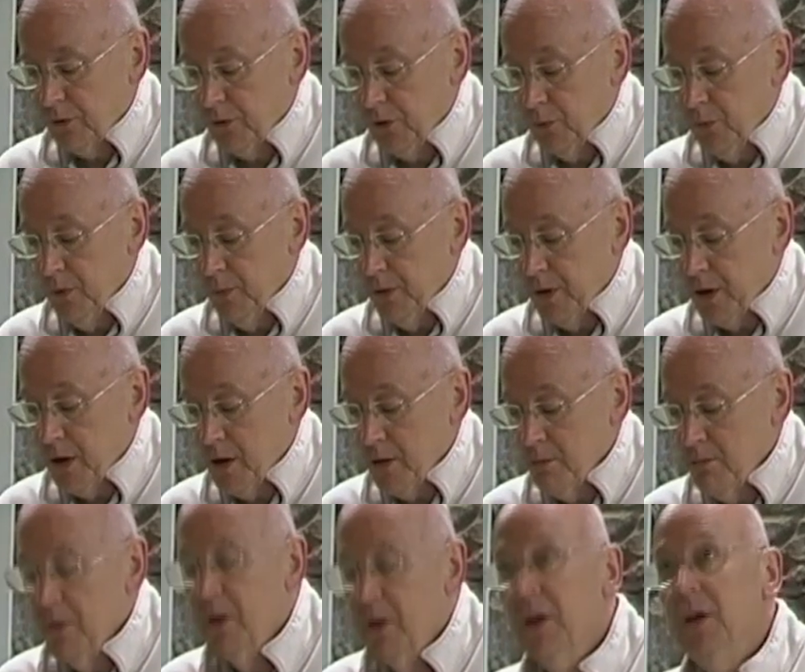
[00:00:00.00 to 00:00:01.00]
So we
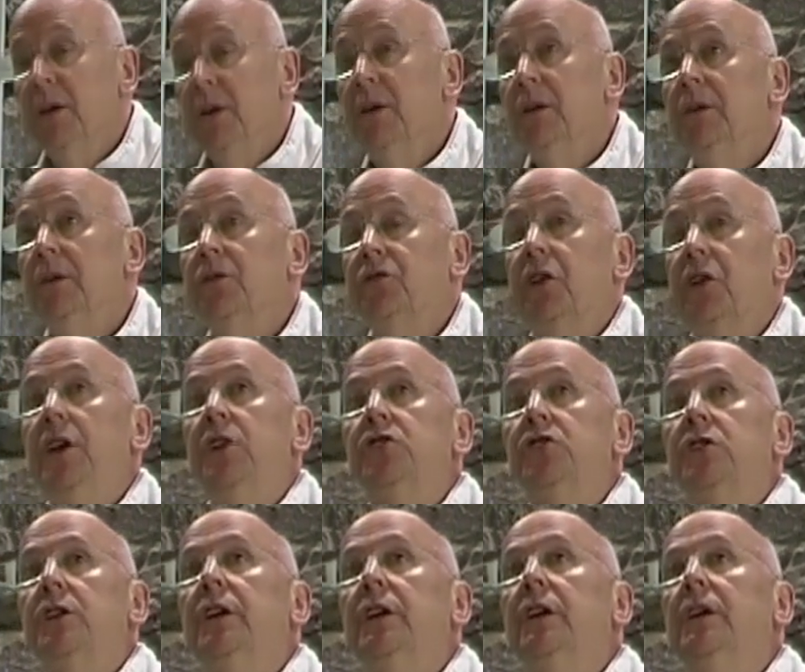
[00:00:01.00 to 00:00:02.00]
become
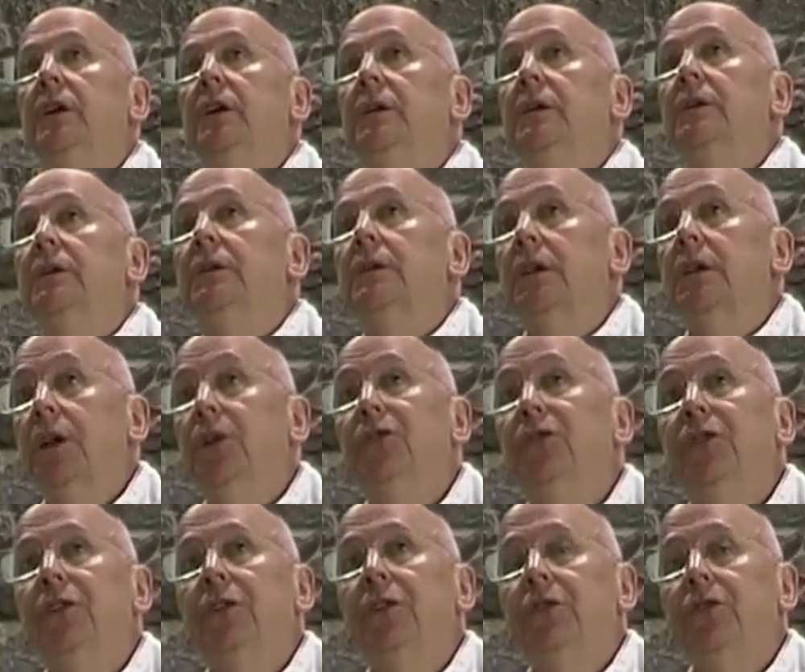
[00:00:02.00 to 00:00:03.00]
strangely
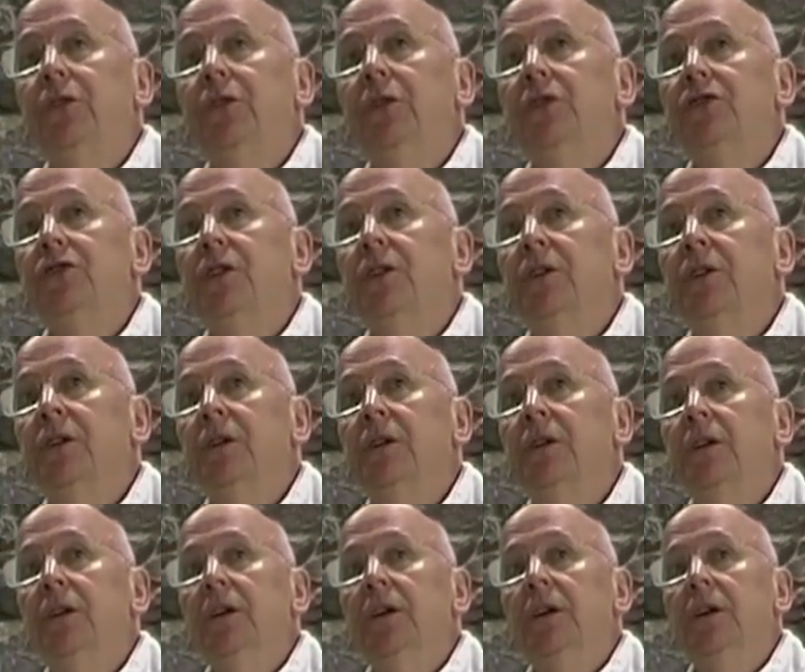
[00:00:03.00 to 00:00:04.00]
closer to each other
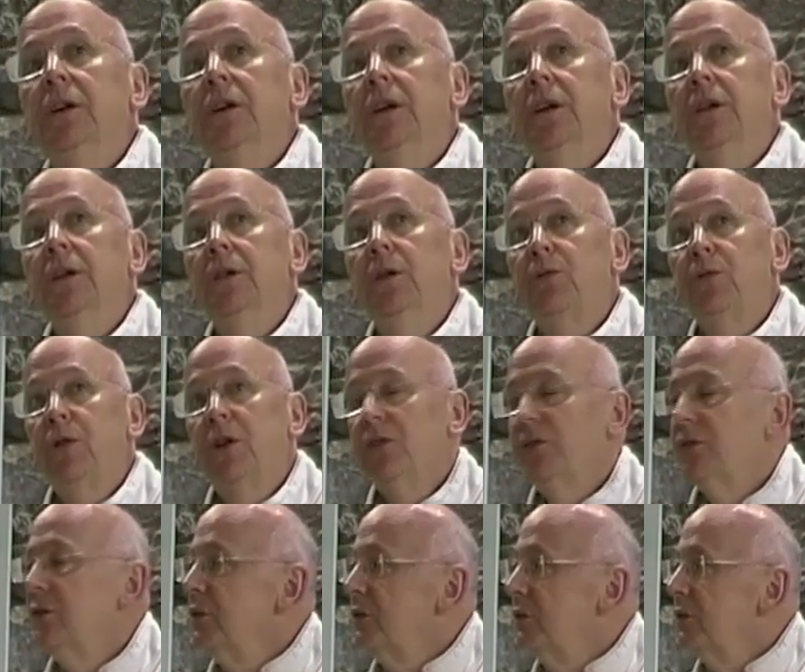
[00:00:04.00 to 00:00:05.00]
in the
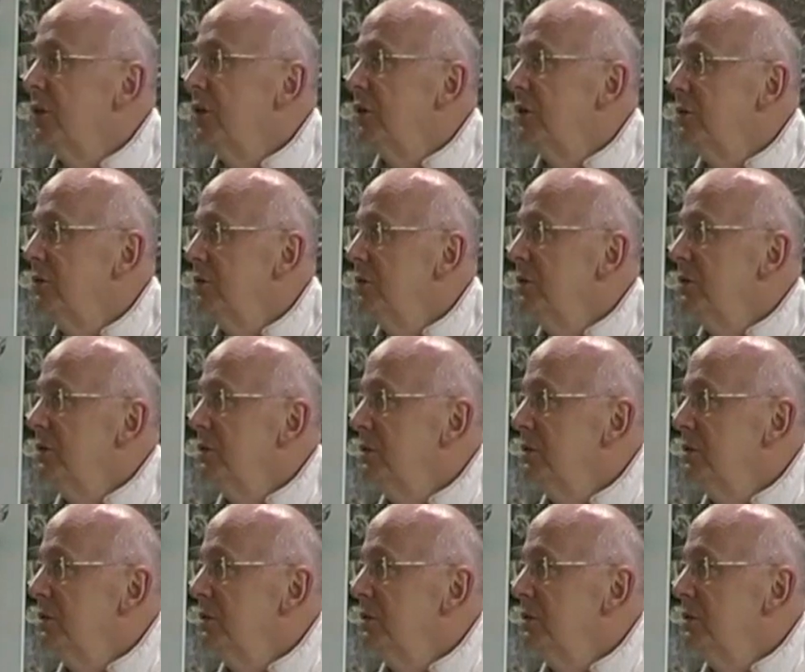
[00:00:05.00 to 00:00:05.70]
presence of